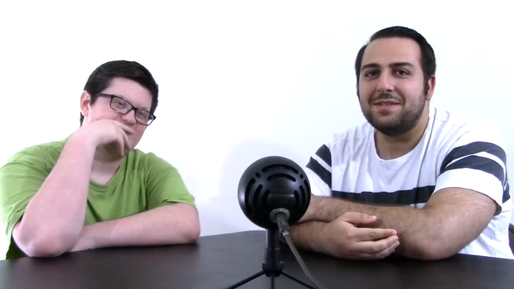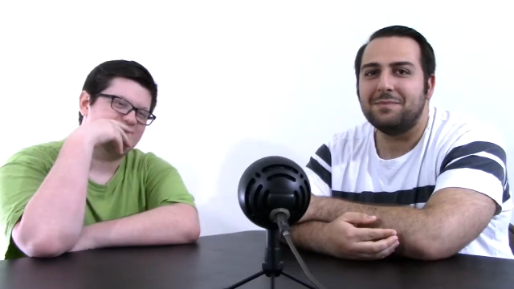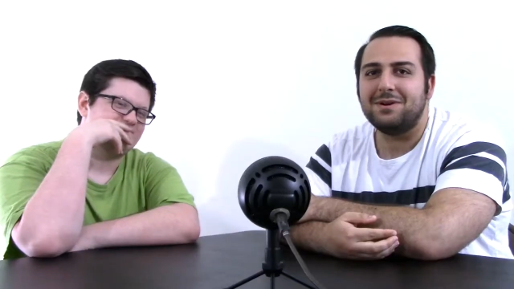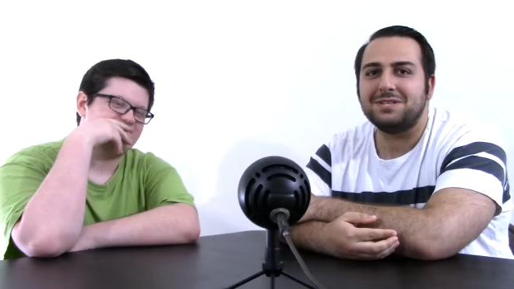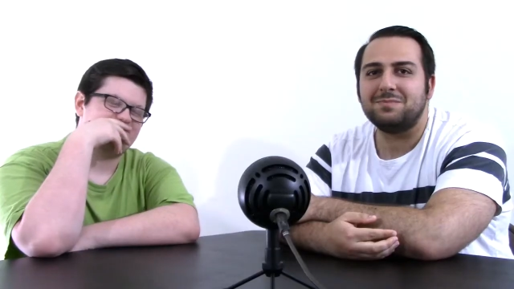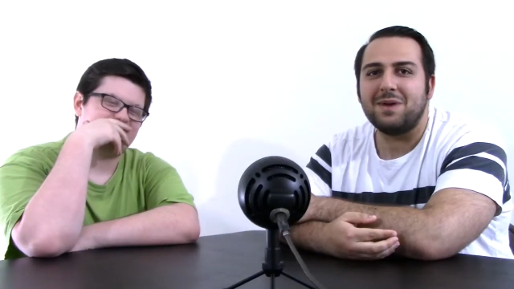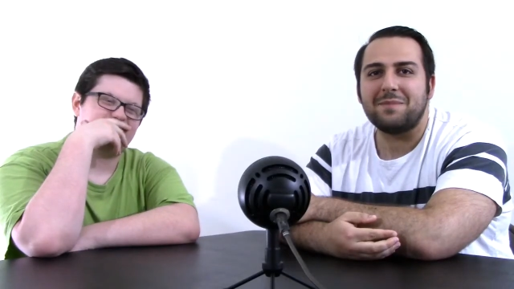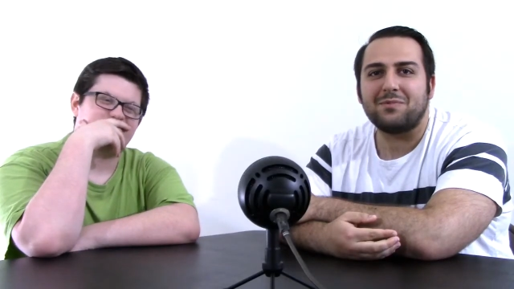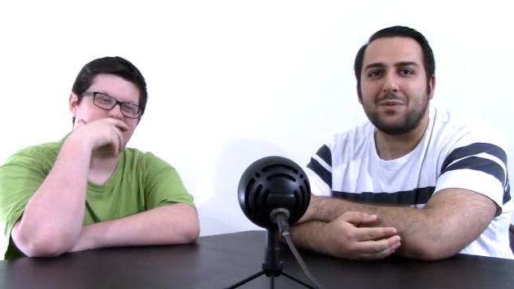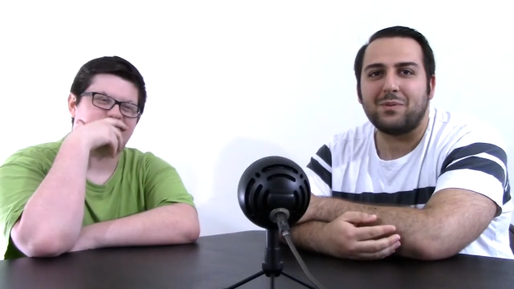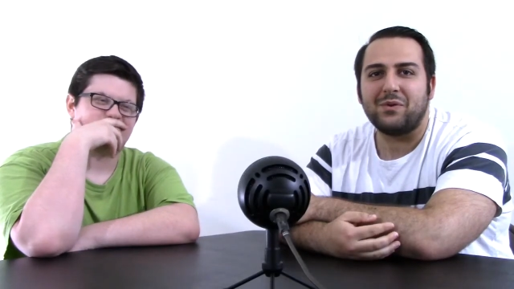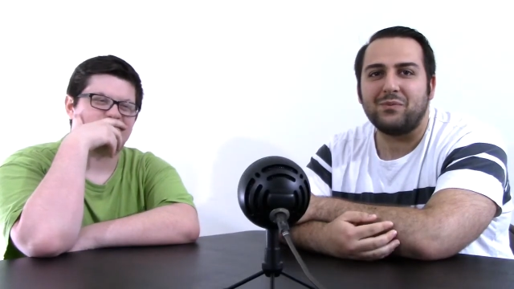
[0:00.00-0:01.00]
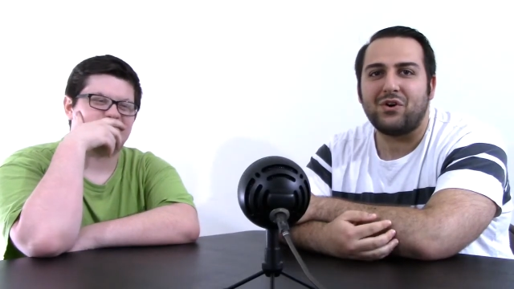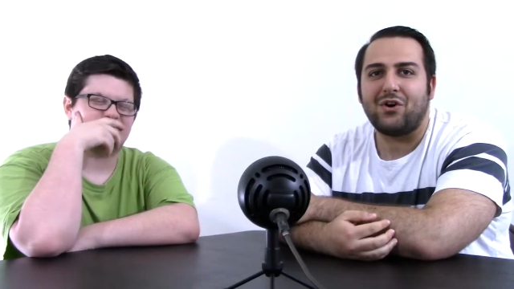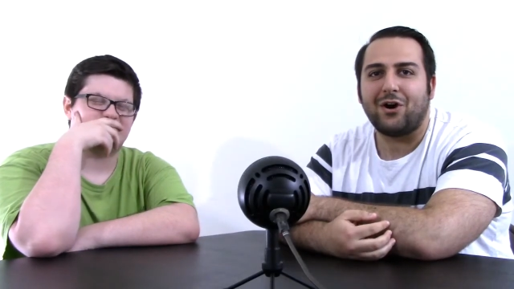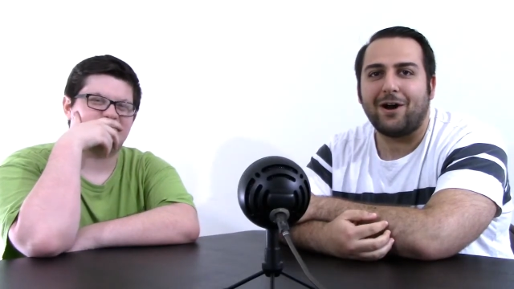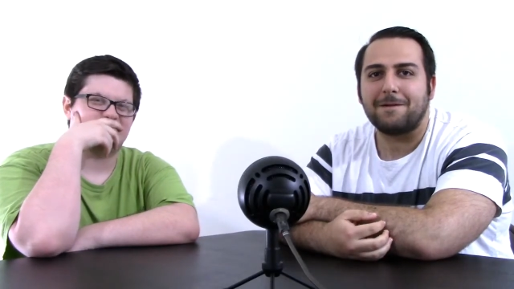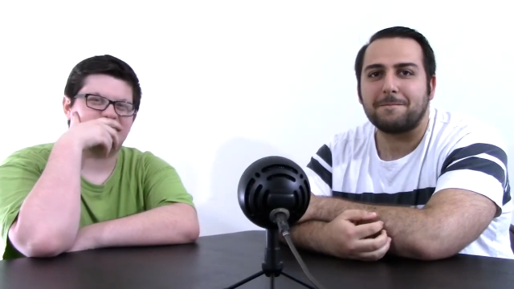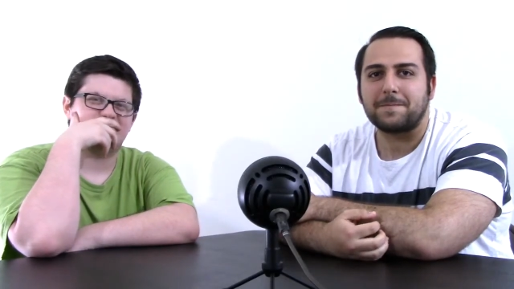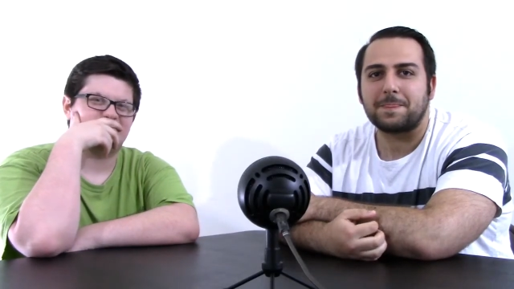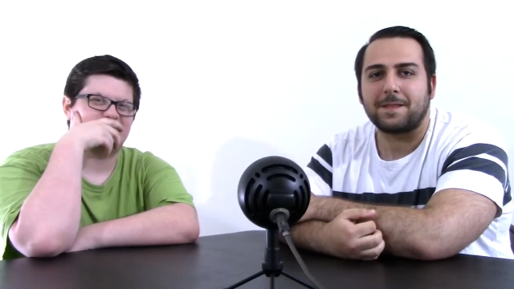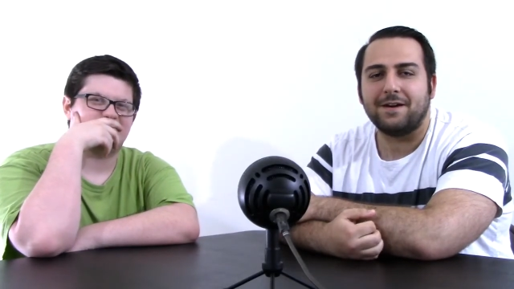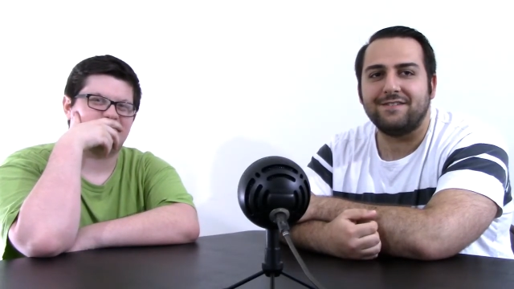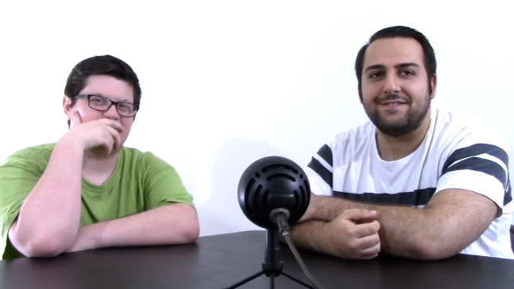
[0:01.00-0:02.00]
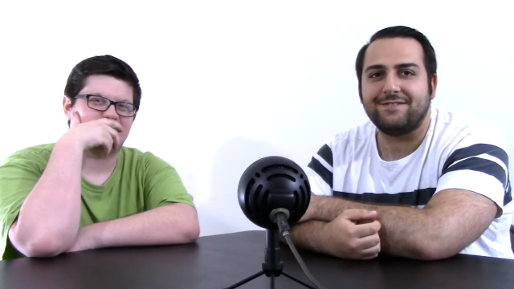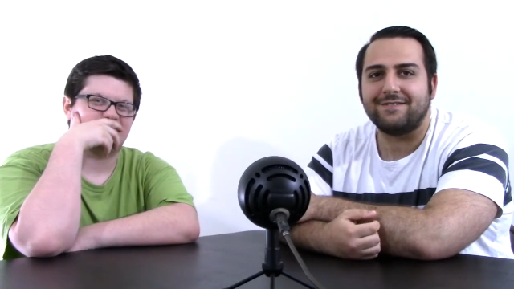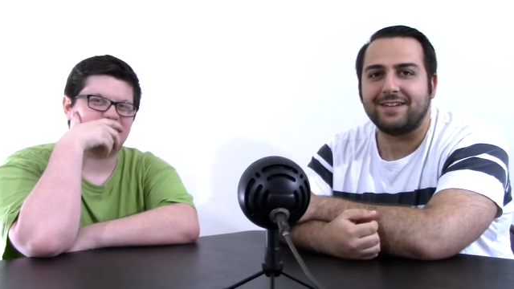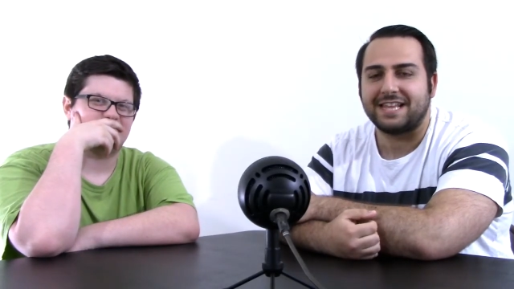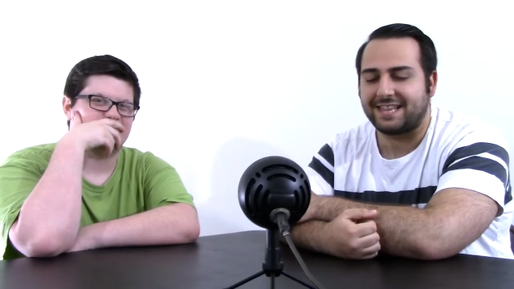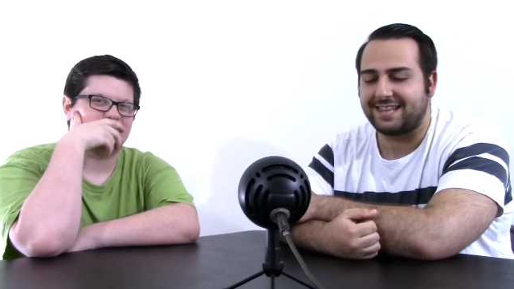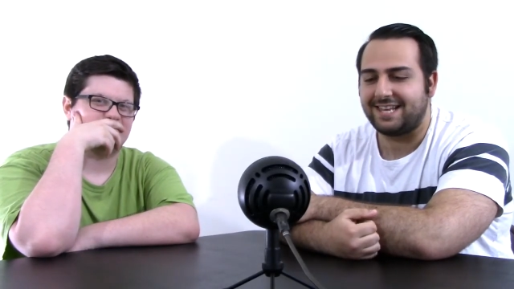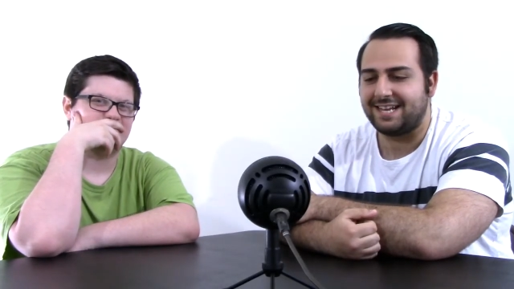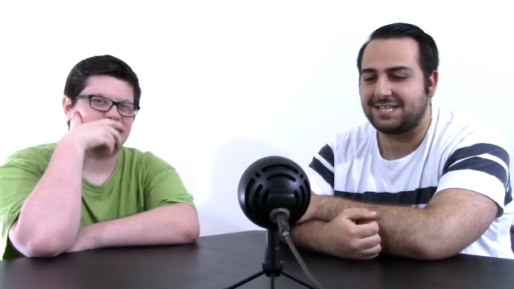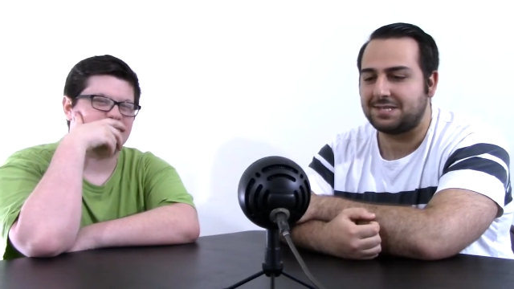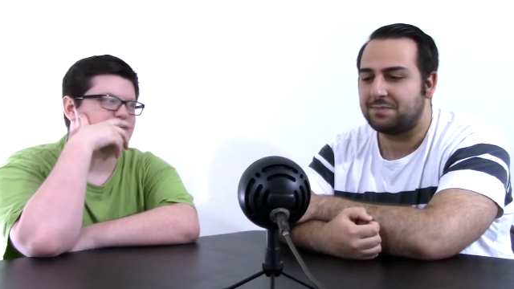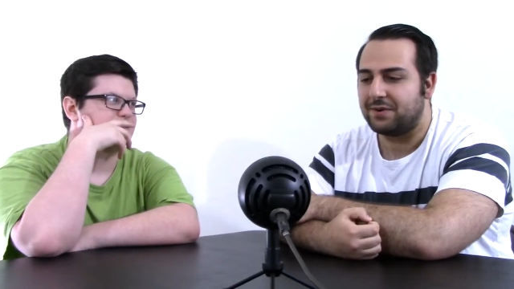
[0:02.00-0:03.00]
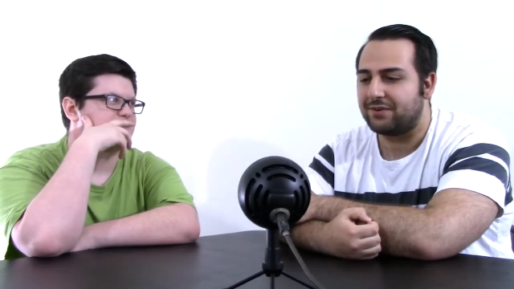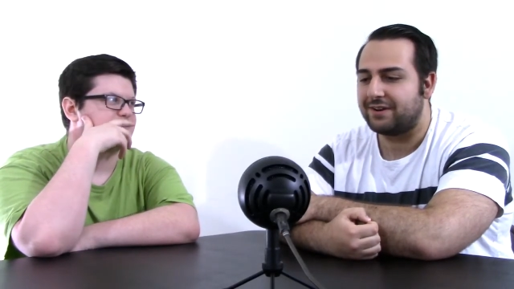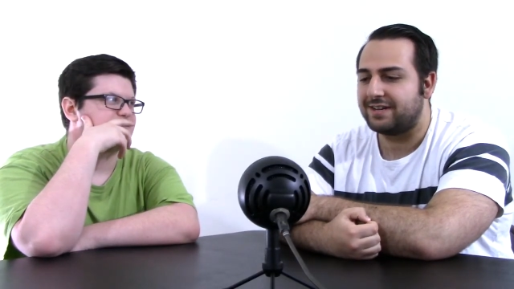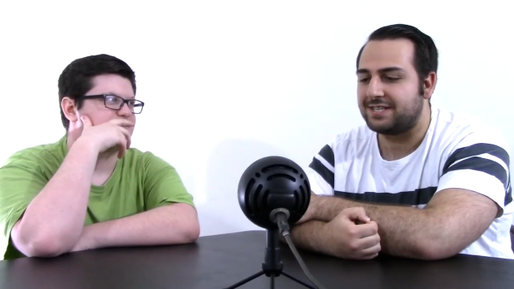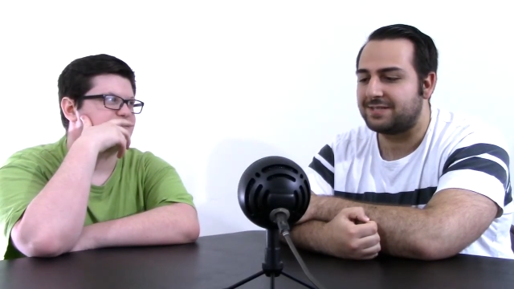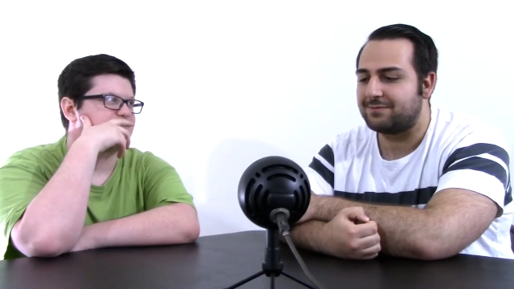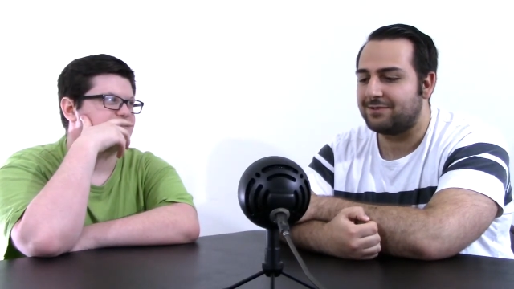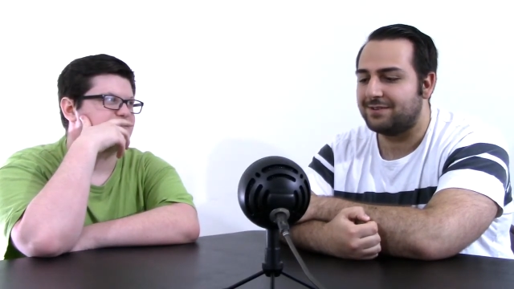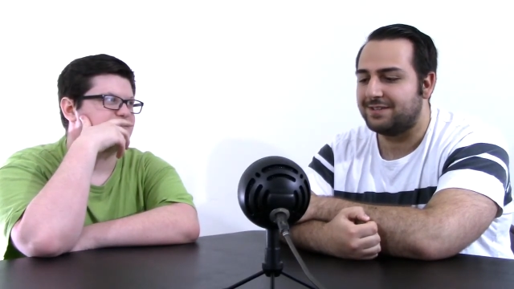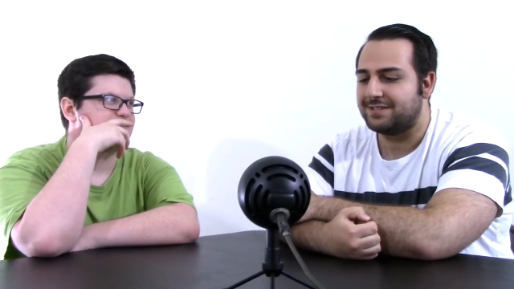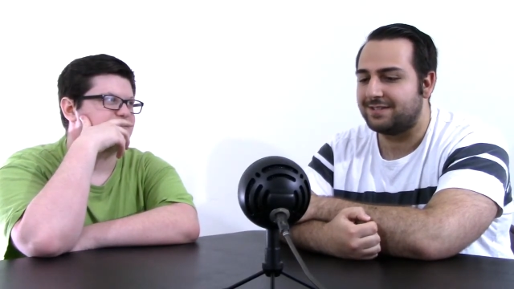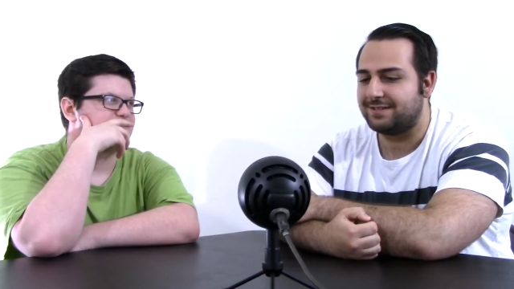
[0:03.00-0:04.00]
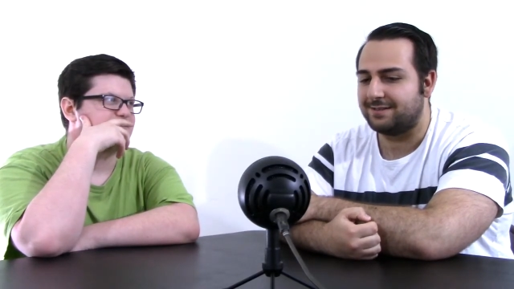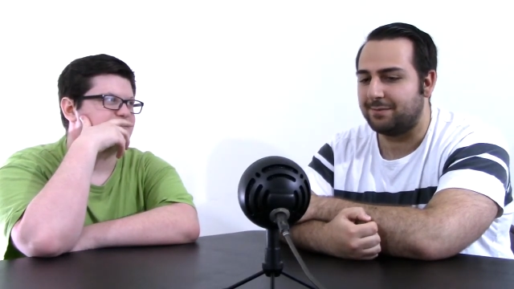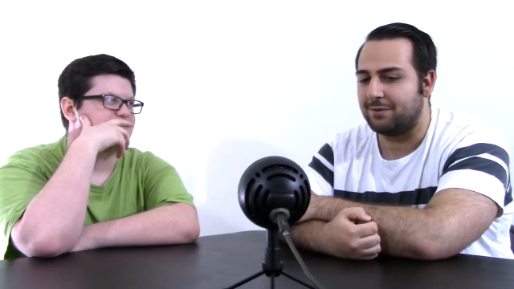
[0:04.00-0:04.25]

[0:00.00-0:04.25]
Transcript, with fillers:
Speaker 1: The most memorable part of the experience was the